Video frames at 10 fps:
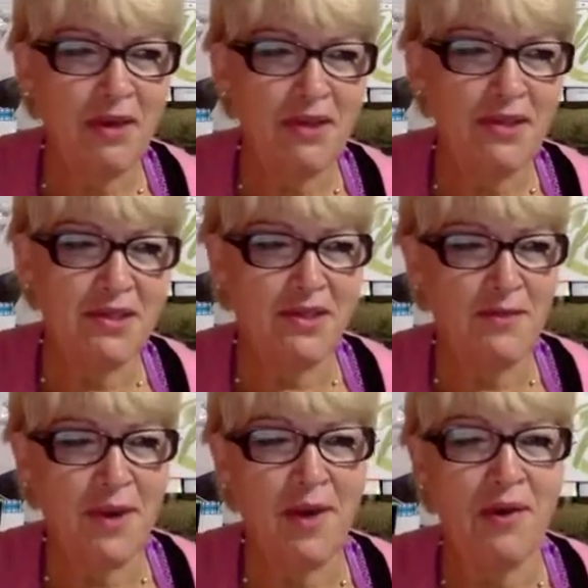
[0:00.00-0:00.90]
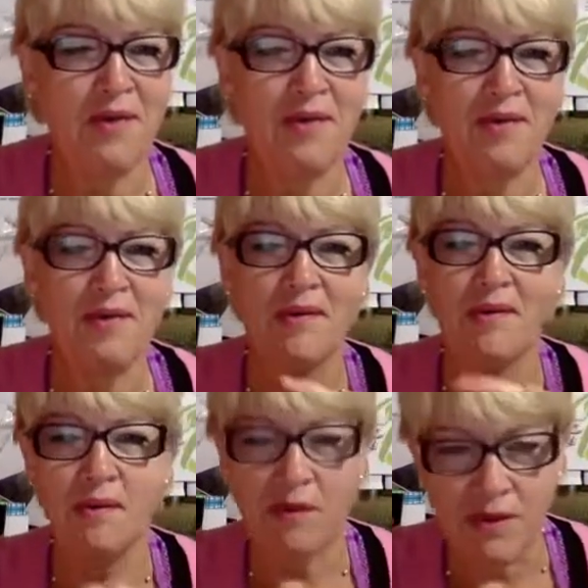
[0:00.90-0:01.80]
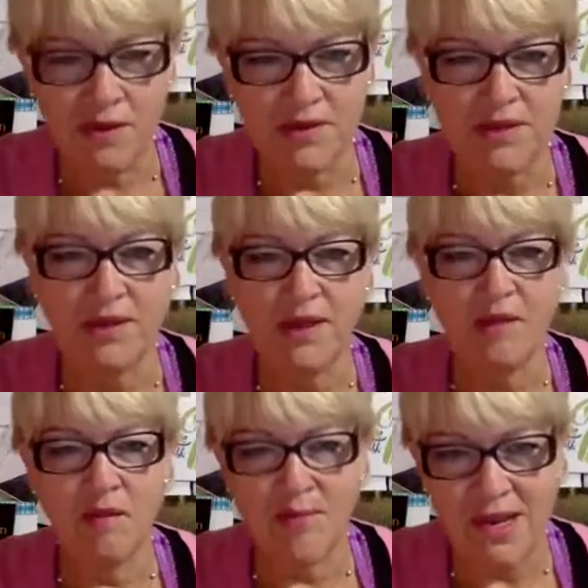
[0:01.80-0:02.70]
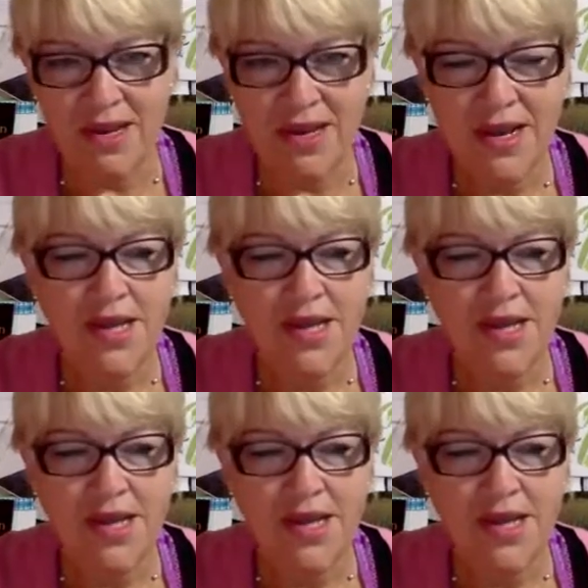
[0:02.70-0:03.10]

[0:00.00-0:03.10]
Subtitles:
This is about girls and women,